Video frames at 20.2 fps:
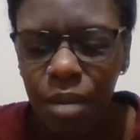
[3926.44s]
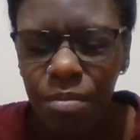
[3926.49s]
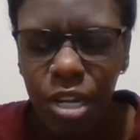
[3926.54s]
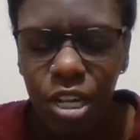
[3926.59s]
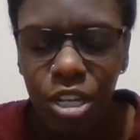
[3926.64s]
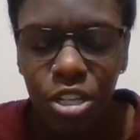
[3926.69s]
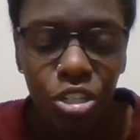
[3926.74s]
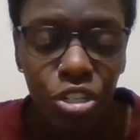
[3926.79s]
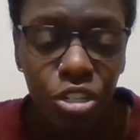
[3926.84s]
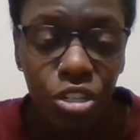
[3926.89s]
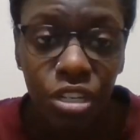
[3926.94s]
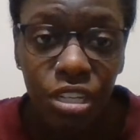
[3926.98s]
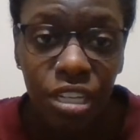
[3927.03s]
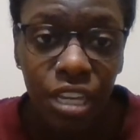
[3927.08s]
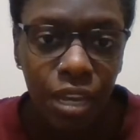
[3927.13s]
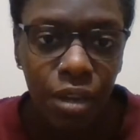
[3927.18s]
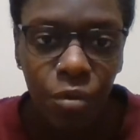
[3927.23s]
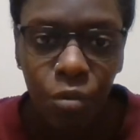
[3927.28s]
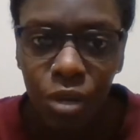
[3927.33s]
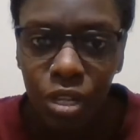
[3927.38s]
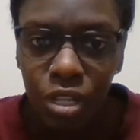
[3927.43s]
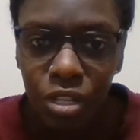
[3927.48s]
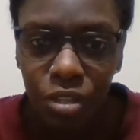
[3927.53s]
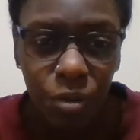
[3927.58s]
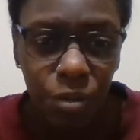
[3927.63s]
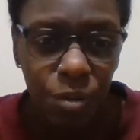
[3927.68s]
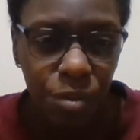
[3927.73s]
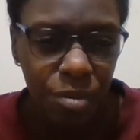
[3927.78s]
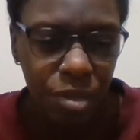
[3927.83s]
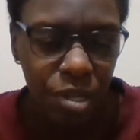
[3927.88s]
not sure yet whether
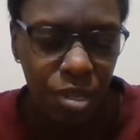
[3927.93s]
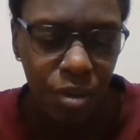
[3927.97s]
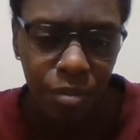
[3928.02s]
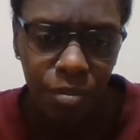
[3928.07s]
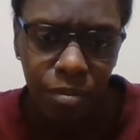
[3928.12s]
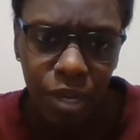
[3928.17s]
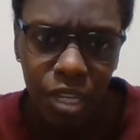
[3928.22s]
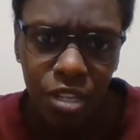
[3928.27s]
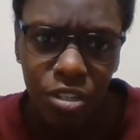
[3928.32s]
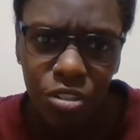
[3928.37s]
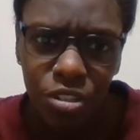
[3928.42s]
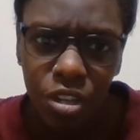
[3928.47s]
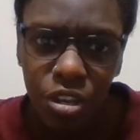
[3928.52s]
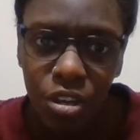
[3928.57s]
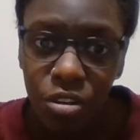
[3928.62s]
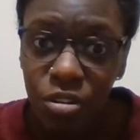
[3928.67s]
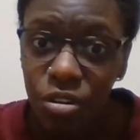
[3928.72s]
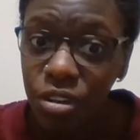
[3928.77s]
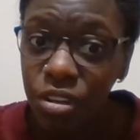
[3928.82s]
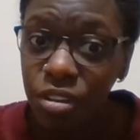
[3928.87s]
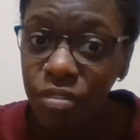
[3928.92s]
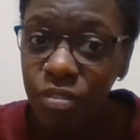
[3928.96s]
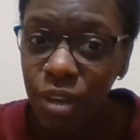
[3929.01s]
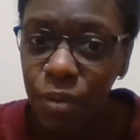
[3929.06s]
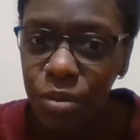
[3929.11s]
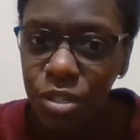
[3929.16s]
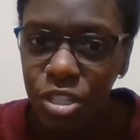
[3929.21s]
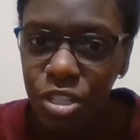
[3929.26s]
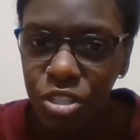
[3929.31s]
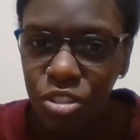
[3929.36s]
it would be on Patreon or if I
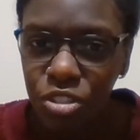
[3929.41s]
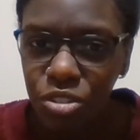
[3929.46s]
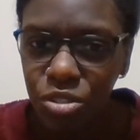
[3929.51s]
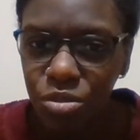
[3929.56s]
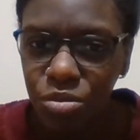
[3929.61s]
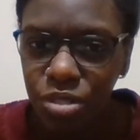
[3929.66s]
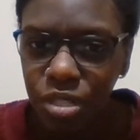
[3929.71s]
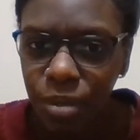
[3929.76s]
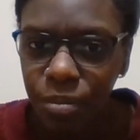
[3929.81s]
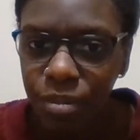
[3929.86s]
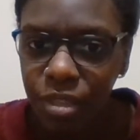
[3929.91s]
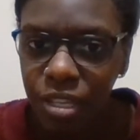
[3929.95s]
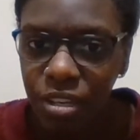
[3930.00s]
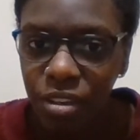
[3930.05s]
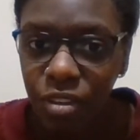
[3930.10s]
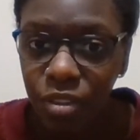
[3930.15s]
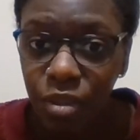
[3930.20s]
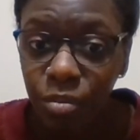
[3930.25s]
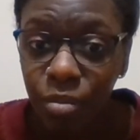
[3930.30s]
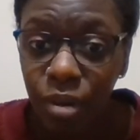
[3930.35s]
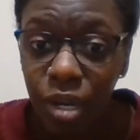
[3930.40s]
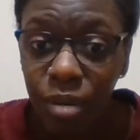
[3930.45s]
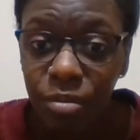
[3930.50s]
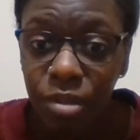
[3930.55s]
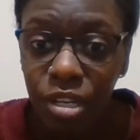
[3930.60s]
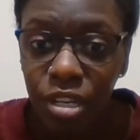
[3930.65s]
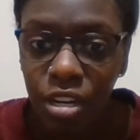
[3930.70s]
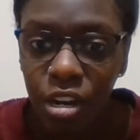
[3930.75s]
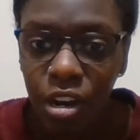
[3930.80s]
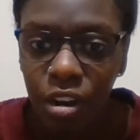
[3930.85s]
would just do something on the Buy
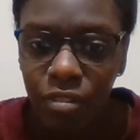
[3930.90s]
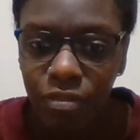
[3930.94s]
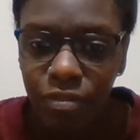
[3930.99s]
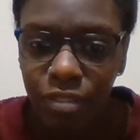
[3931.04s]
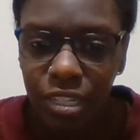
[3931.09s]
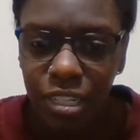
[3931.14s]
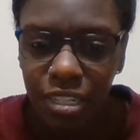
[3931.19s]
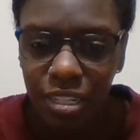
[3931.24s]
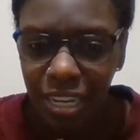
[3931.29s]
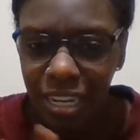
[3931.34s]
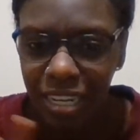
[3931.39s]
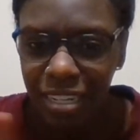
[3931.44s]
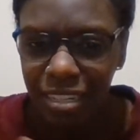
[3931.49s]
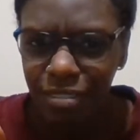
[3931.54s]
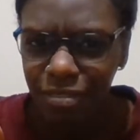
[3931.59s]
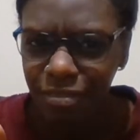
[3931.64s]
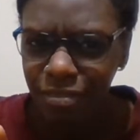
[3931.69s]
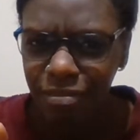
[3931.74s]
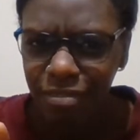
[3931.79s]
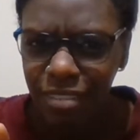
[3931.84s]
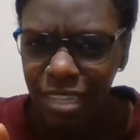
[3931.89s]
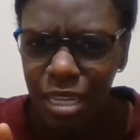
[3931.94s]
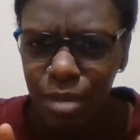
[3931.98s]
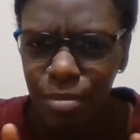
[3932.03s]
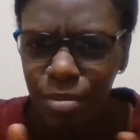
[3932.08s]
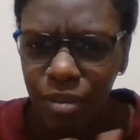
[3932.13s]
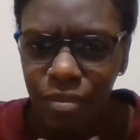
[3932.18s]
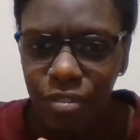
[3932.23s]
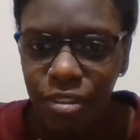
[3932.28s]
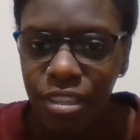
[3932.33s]
Me a Coffee to kind of
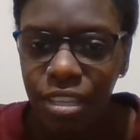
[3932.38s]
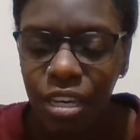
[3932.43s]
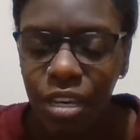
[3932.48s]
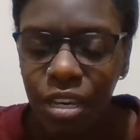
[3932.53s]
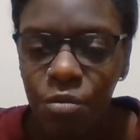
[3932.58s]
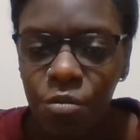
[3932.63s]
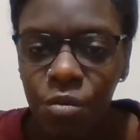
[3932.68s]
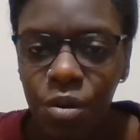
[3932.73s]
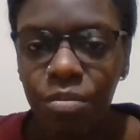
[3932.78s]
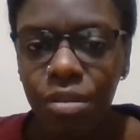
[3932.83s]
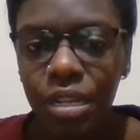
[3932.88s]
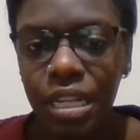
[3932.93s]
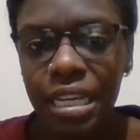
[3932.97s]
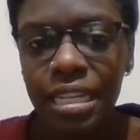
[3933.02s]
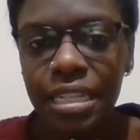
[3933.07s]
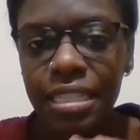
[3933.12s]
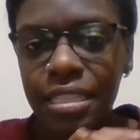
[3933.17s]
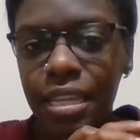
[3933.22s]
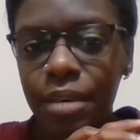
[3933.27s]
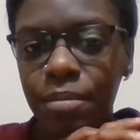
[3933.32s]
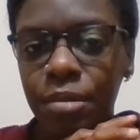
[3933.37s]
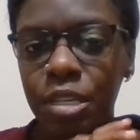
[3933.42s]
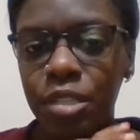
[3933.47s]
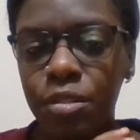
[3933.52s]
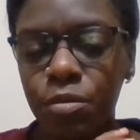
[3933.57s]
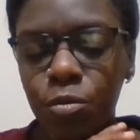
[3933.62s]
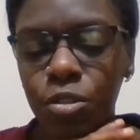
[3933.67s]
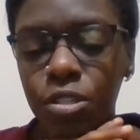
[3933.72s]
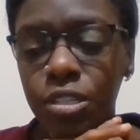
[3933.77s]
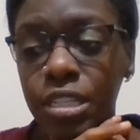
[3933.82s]
keep everything in one place. That
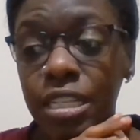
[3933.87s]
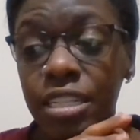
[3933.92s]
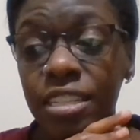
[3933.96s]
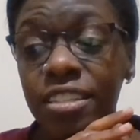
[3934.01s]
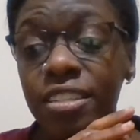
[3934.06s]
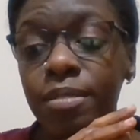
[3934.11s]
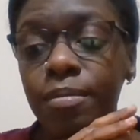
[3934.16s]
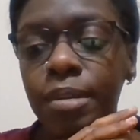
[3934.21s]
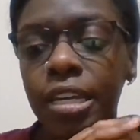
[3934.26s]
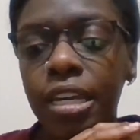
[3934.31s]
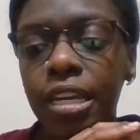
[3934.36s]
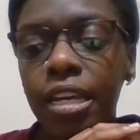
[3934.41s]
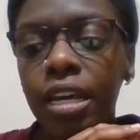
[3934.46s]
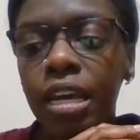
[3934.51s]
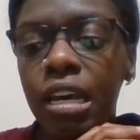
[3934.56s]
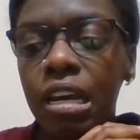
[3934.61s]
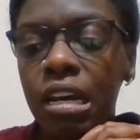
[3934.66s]
makes more sense to me.